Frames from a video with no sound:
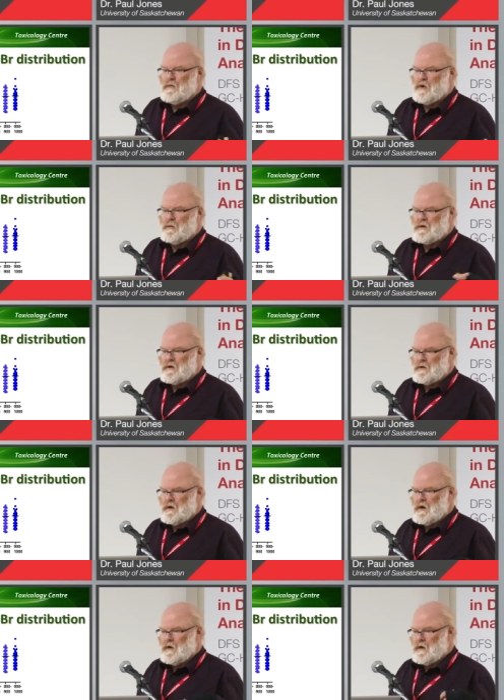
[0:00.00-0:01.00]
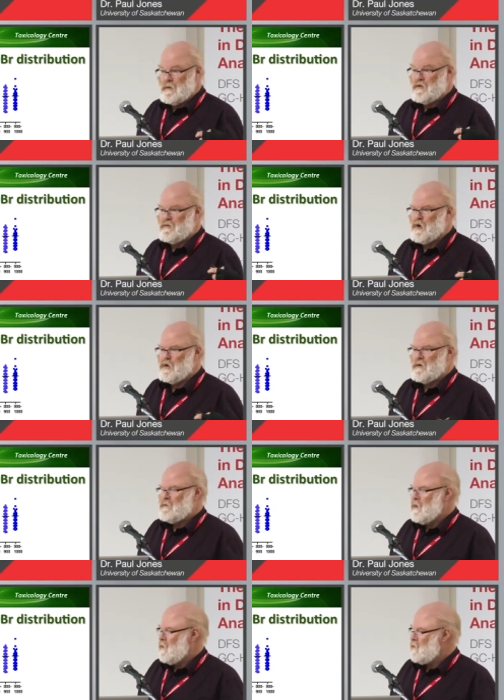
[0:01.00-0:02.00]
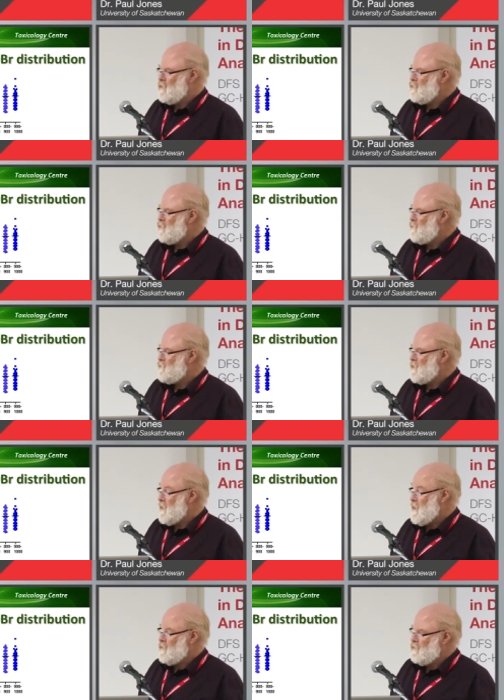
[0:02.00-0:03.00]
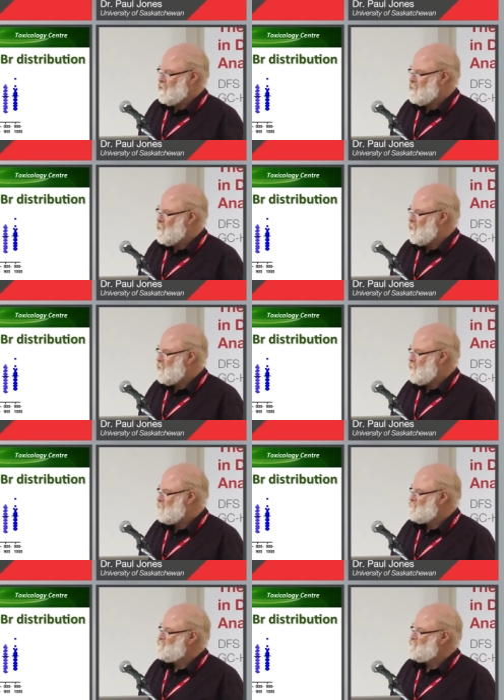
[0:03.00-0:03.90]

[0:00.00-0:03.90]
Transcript: bromine uh, number of bromine molecules, uh, atoms in the molecule.